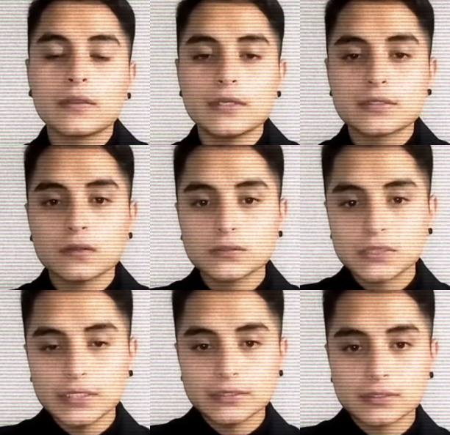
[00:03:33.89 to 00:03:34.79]
This
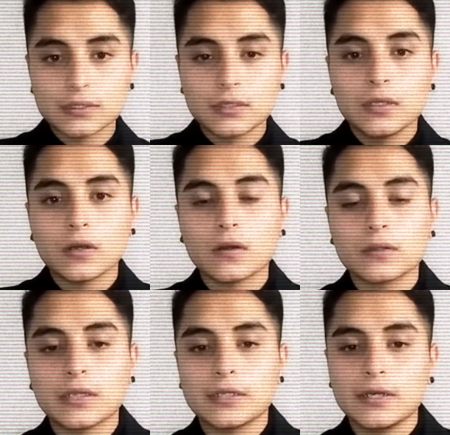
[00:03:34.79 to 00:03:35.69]
consists
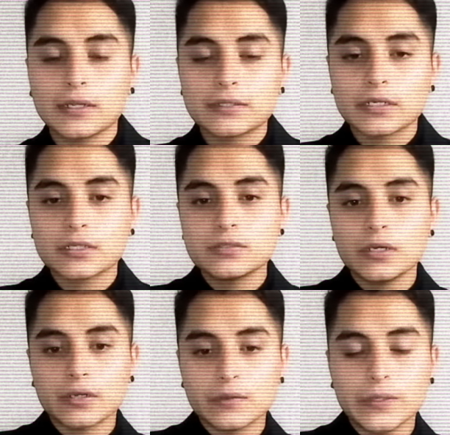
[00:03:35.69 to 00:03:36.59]
on an electric
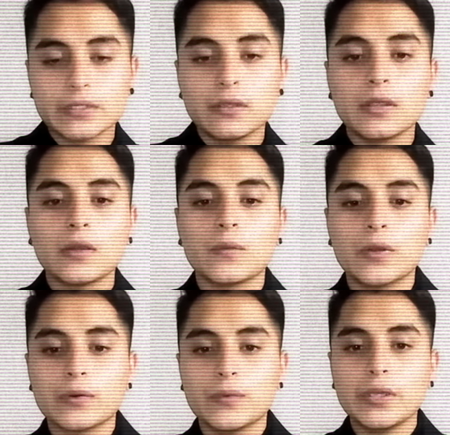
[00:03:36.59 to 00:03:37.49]
circuit
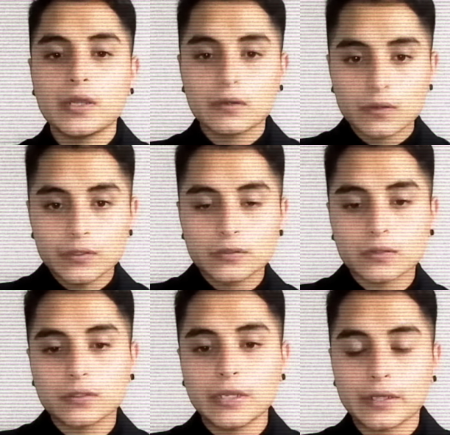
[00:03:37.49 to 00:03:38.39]
where we are going to
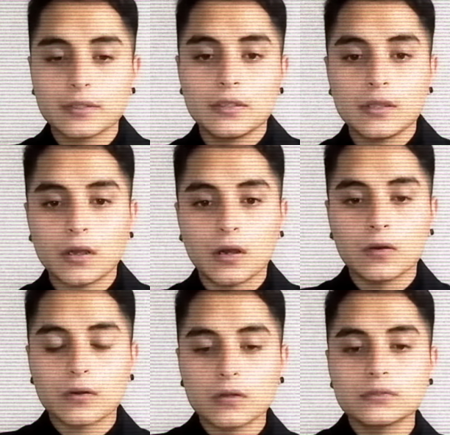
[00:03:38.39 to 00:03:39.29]
connect
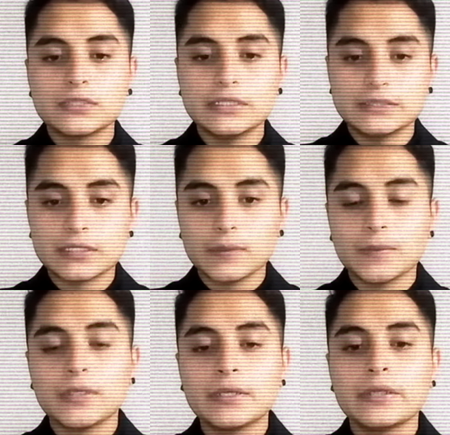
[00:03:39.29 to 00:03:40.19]
all our
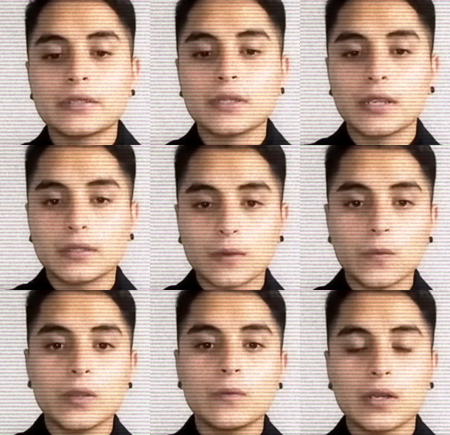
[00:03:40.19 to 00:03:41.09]
systems that
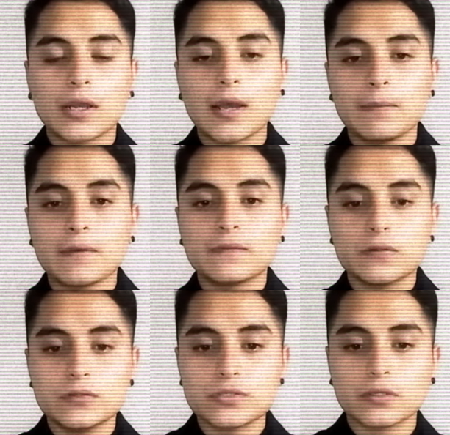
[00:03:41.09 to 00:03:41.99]
we will have a
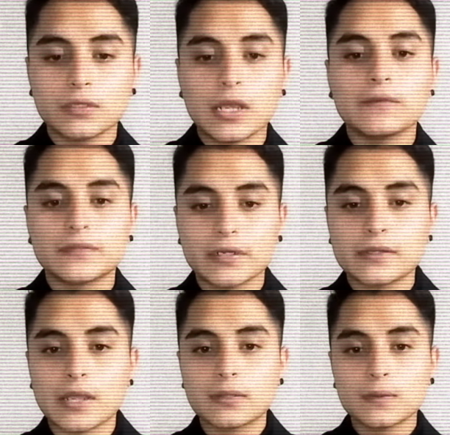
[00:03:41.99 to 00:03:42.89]
function after
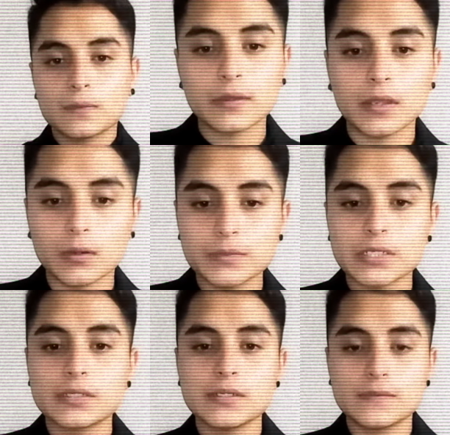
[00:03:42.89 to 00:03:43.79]
that. The
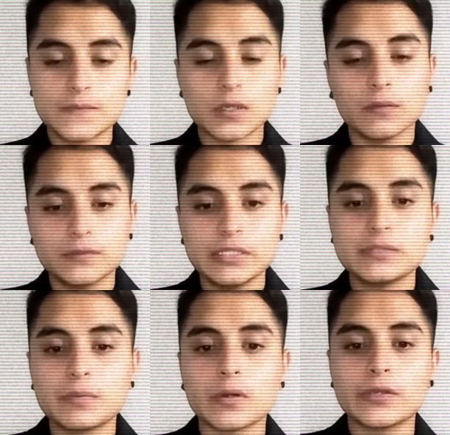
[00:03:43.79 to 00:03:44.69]
objectives of
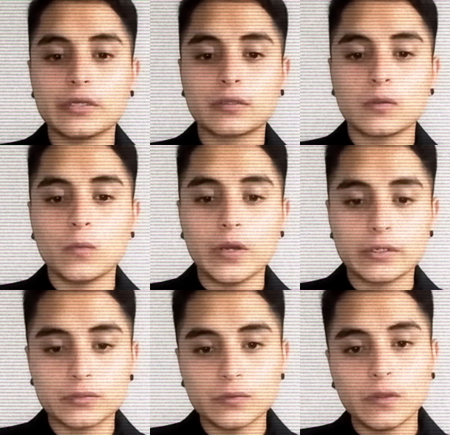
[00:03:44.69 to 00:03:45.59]
this project
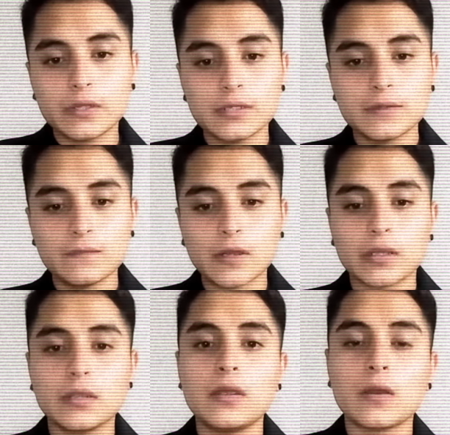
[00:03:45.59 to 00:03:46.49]
were to
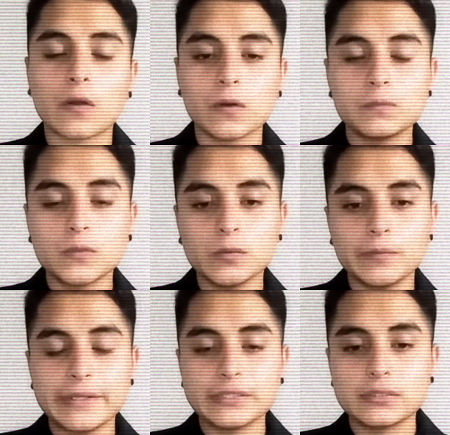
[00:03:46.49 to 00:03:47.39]
identify how
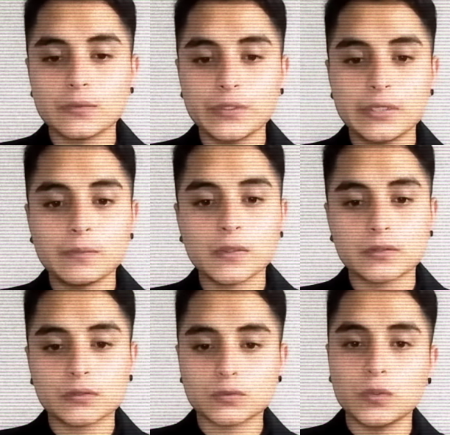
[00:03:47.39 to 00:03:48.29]
movements with the
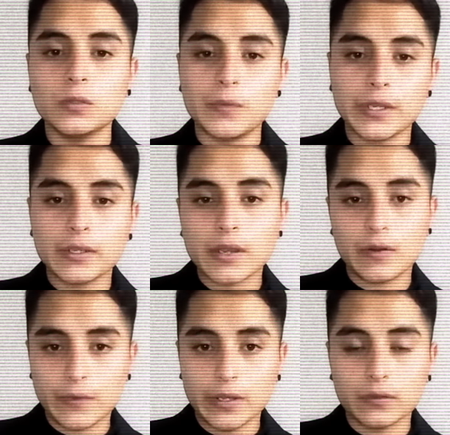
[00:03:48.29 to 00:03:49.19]
motors will be
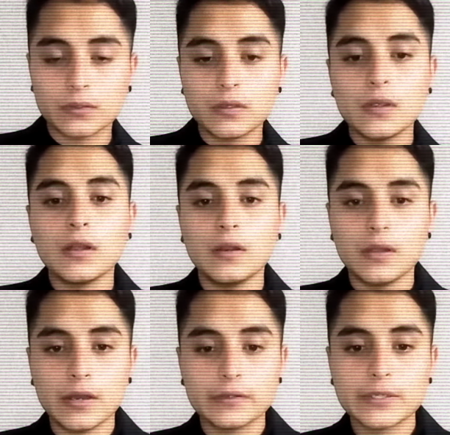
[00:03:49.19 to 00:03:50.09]
carried out,
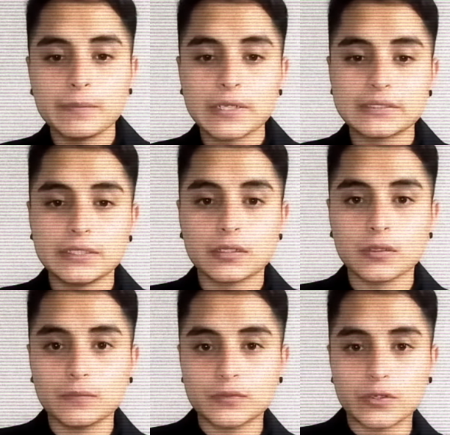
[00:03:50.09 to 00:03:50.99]
learn the basics
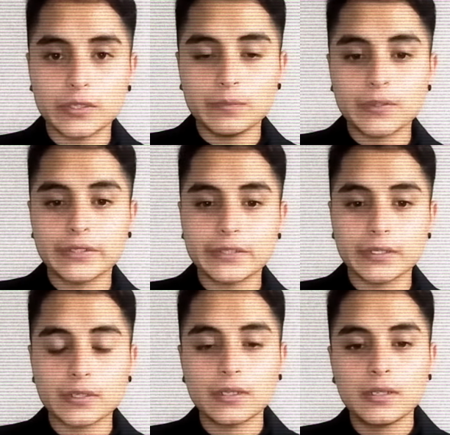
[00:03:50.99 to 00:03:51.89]
of 3D
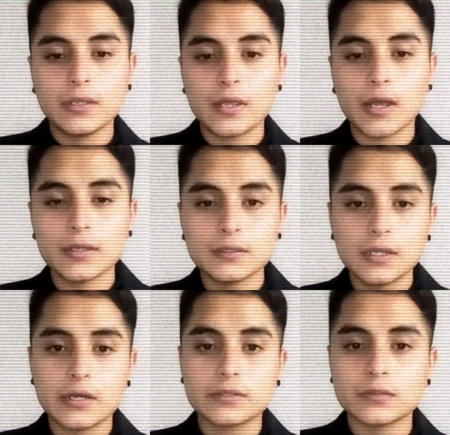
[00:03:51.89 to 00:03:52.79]
printing, and
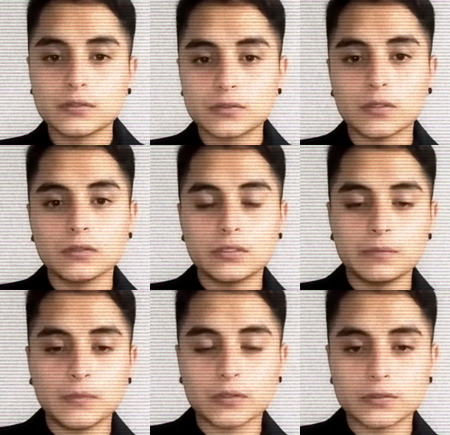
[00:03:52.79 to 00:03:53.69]
learn to control the
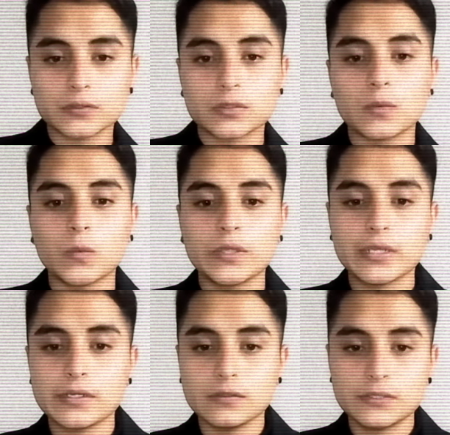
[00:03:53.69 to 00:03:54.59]
motors with
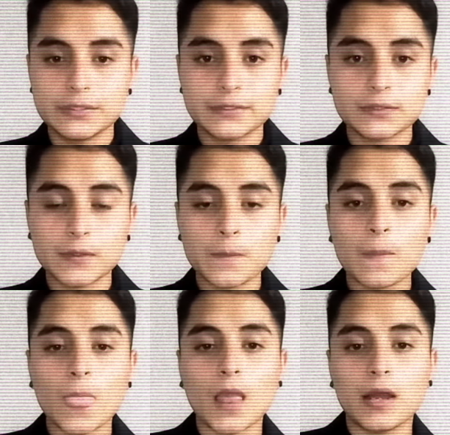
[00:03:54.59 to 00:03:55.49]
a joystick.
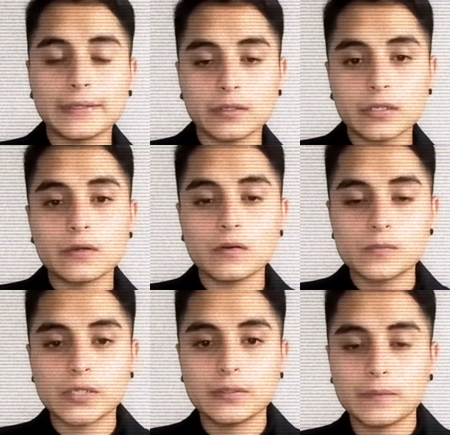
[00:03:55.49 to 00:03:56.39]
Another
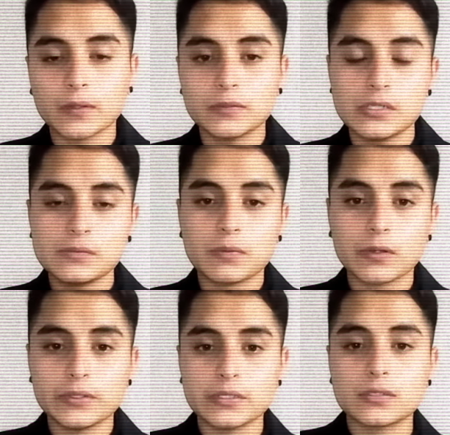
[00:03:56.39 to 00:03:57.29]
objective of this
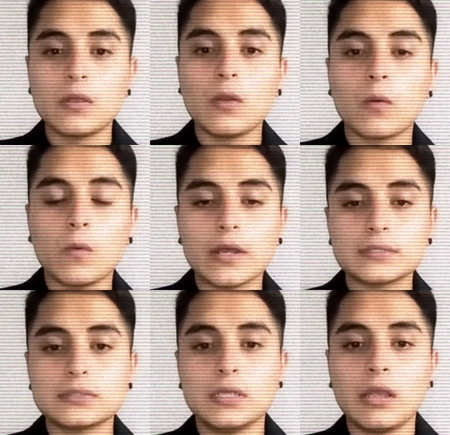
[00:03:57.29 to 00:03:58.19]
project
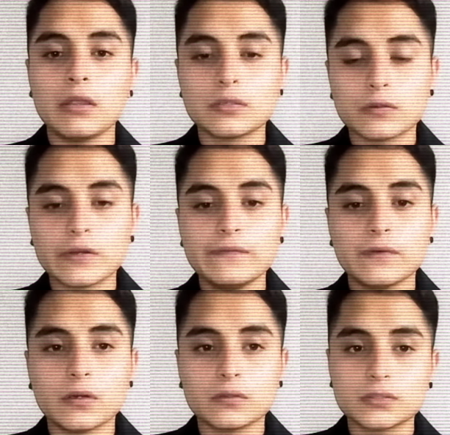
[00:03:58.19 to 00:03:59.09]
was to
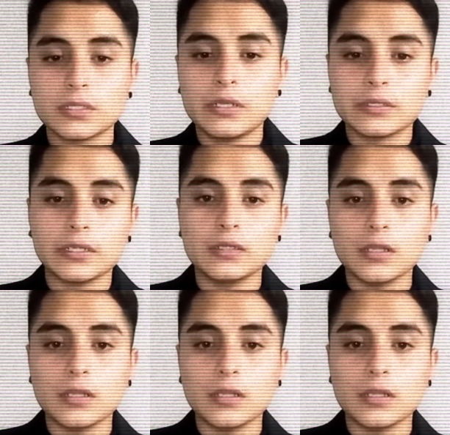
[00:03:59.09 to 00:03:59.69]
reinforce the